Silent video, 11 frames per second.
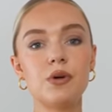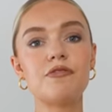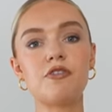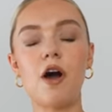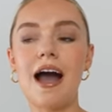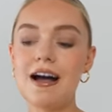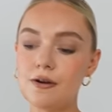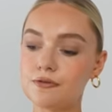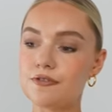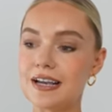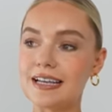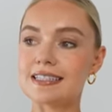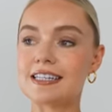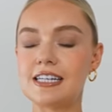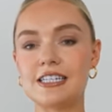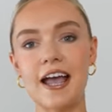We've got
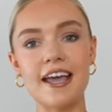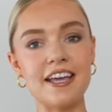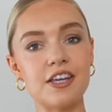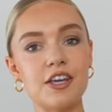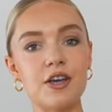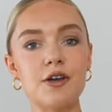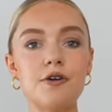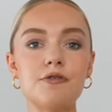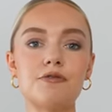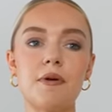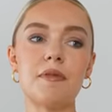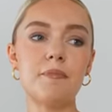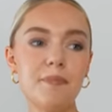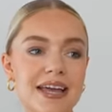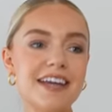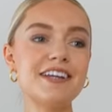outfits to take you from the
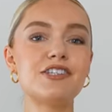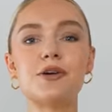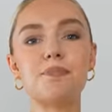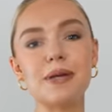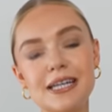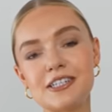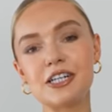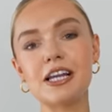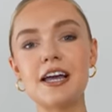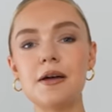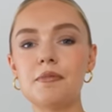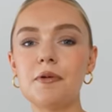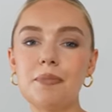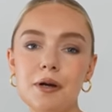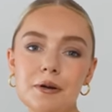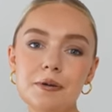beach, a beach club, the
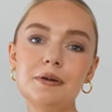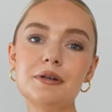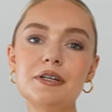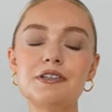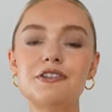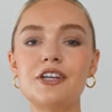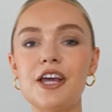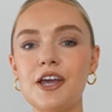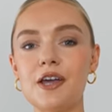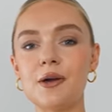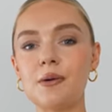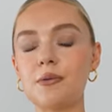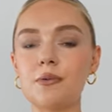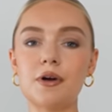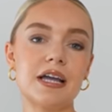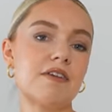pool, to
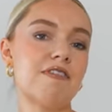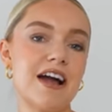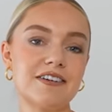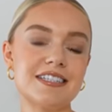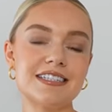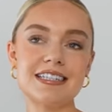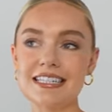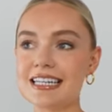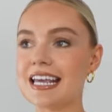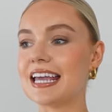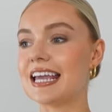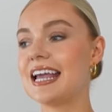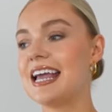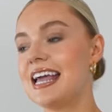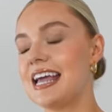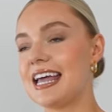walking around a city
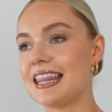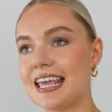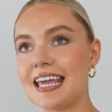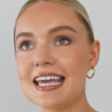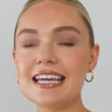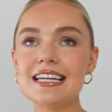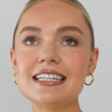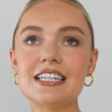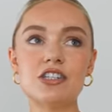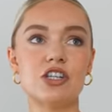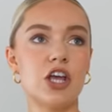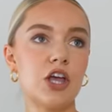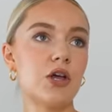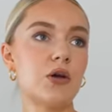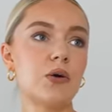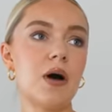in the heat,
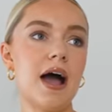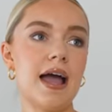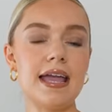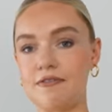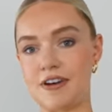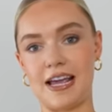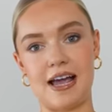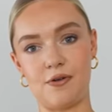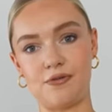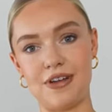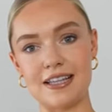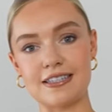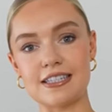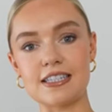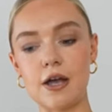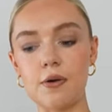to evening
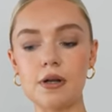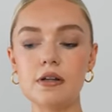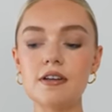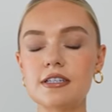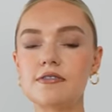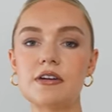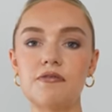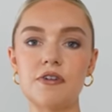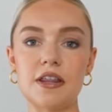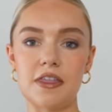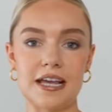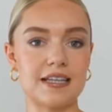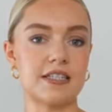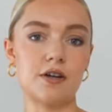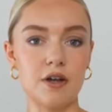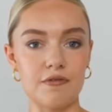outfits. So lots of different
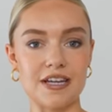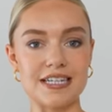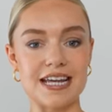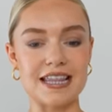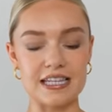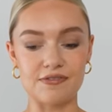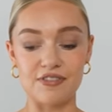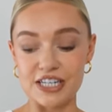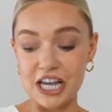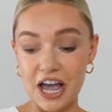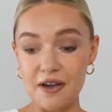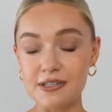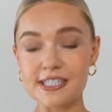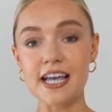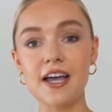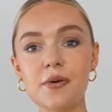things covered in this video,
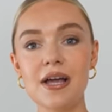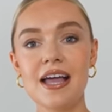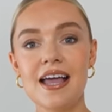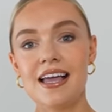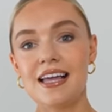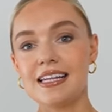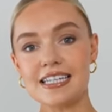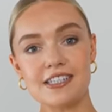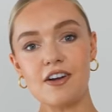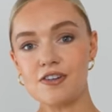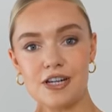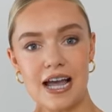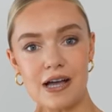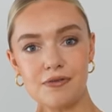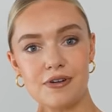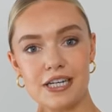so let's get on to
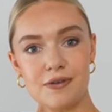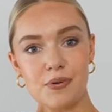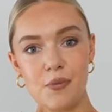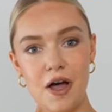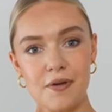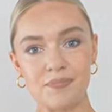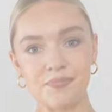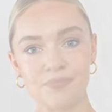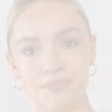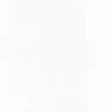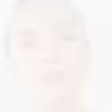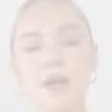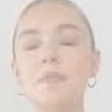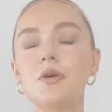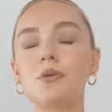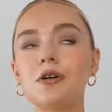outfit number one. So
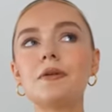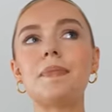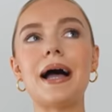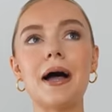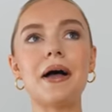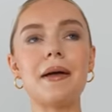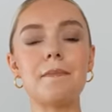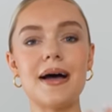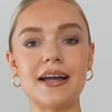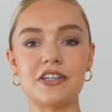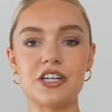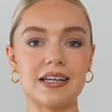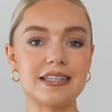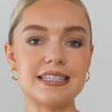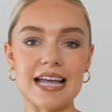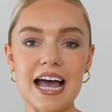I'm all about a
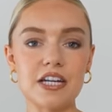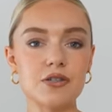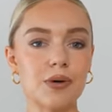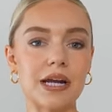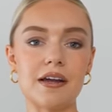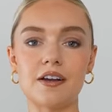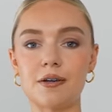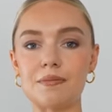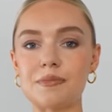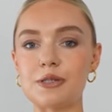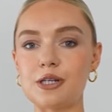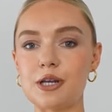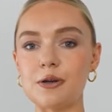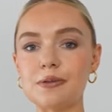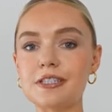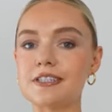matching set when it comes
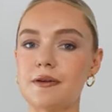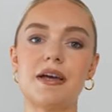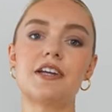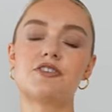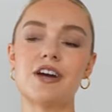to summer